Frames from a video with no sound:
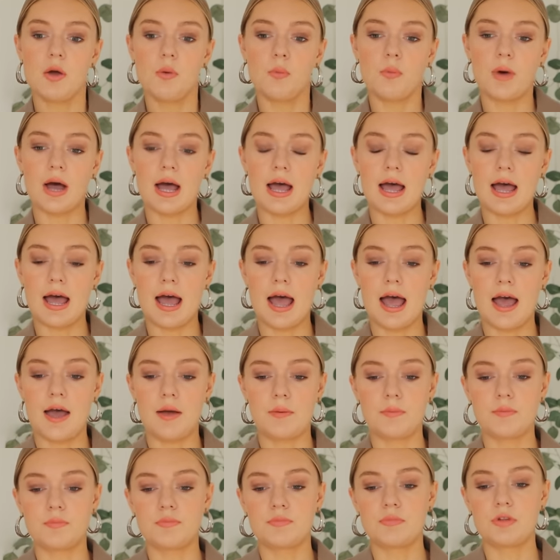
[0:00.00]

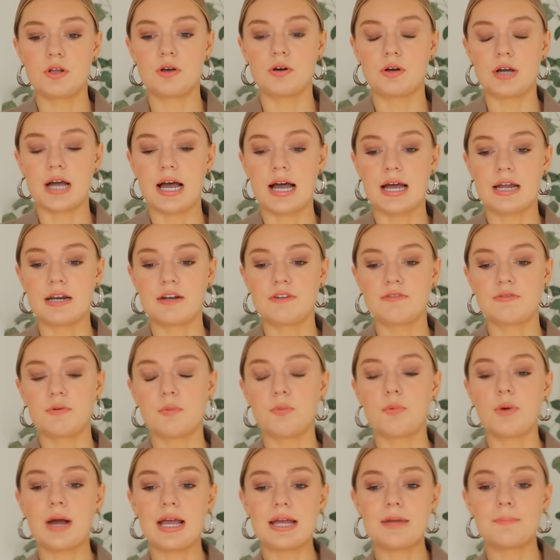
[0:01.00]
where your kind
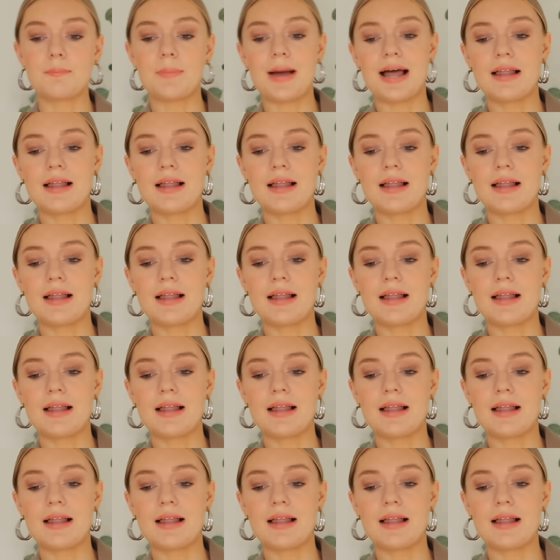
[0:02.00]
of weight